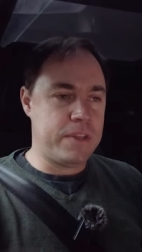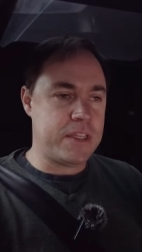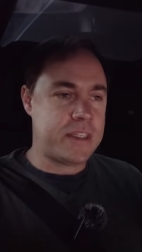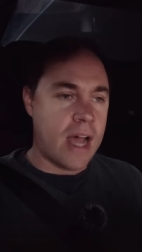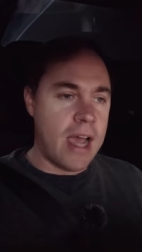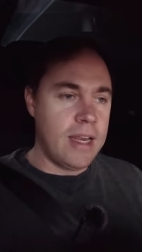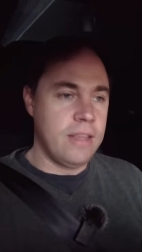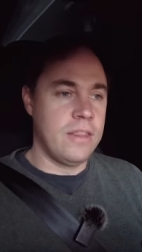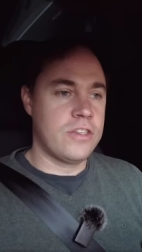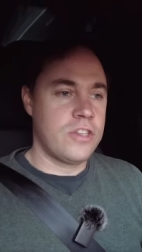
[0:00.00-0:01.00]

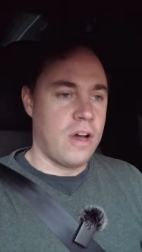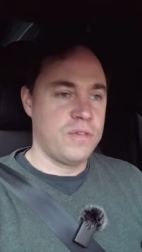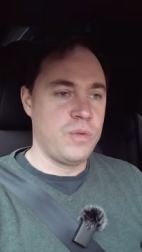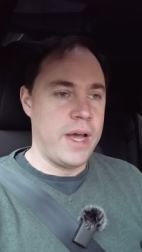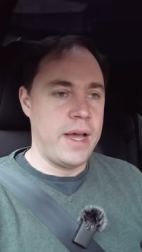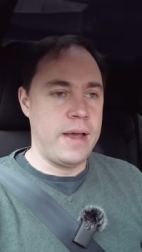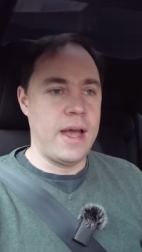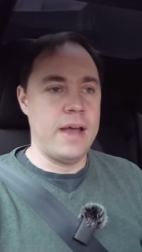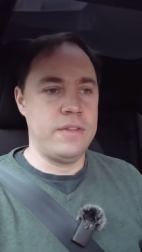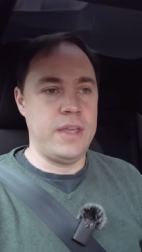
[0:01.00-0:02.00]
designing the software
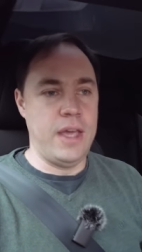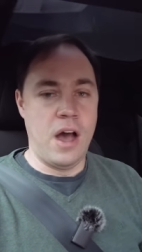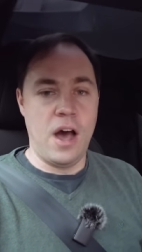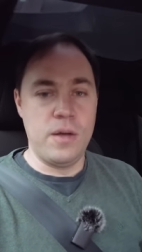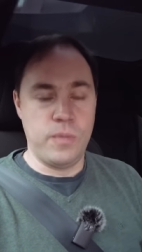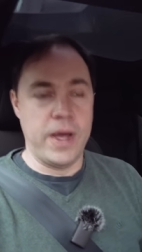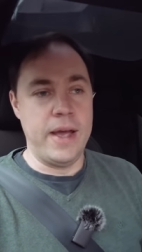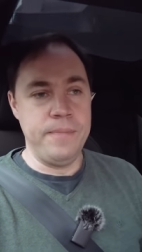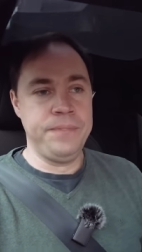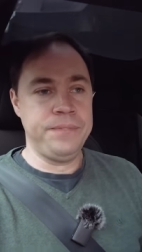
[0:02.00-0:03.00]
and the hardware